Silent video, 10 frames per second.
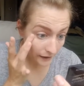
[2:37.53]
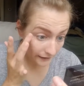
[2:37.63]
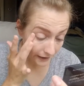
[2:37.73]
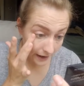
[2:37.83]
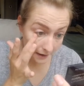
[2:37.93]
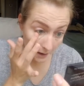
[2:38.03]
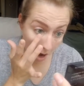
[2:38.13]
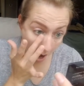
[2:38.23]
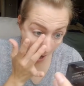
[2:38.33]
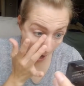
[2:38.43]
And again,
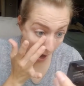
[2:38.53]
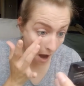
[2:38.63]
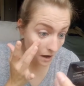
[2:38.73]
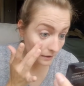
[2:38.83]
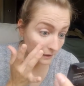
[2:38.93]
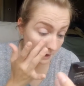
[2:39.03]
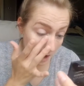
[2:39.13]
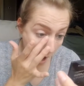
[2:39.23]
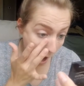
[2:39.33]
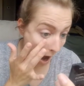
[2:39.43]

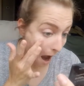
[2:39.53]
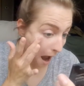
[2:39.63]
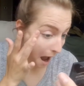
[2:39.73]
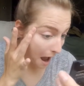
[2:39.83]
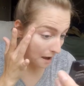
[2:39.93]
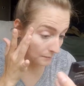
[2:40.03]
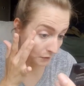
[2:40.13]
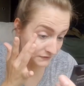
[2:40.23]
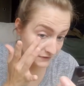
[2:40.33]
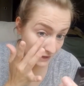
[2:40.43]

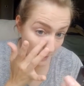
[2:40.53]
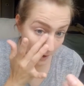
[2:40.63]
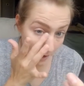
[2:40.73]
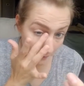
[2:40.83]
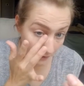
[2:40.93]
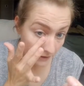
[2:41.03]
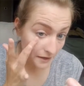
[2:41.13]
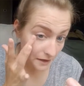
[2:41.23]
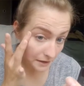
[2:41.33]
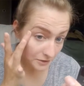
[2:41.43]
most of the time I
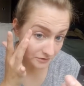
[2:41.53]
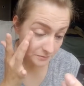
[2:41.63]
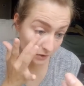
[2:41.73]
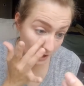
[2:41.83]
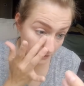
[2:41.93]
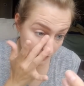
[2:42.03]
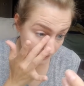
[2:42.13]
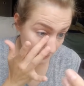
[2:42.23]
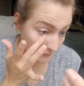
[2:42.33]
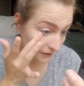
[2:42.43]
would use a brush or
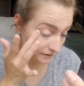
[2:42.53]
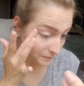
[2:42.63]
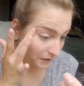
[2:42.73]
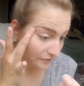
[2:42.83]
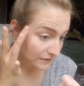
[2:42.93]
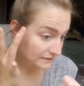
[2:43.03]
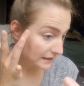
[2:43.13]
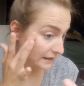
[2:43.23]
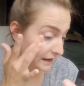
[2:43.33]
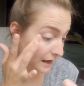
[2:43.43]
something to blend this
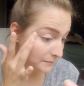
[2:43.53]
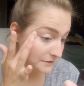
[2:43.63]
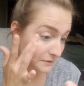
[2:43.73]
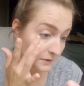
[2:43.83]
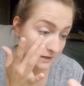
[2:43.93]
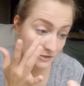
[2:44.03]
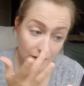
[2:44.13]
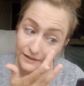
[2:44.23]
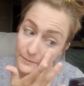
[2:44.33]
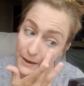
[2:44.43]
in. I'm just going to
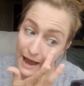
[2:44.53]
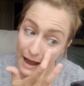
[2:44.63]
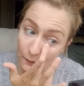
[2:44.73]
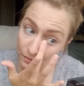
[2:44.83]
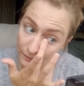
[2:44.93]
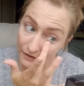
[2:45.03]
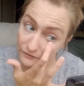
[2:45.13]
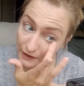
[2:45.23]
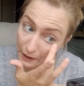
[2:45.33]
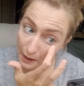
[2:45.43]
gently pat with my
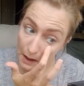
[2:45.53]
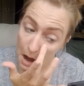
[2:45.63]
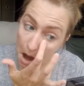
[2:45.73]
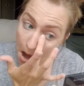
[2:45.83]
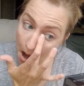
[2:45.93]
finger